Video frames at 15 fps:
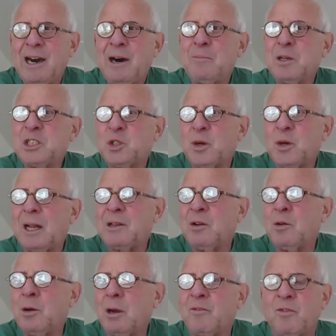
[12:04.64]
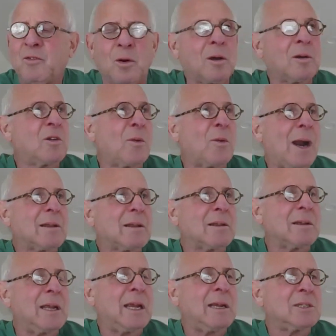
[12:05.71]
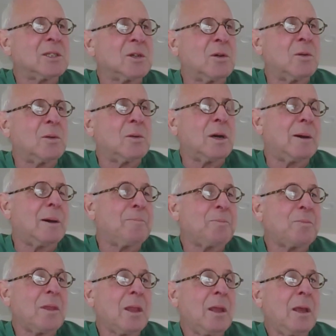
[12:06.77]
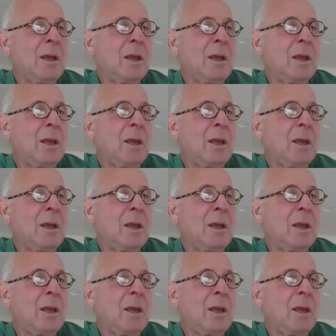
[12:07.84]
how much they're on the hook for directly. So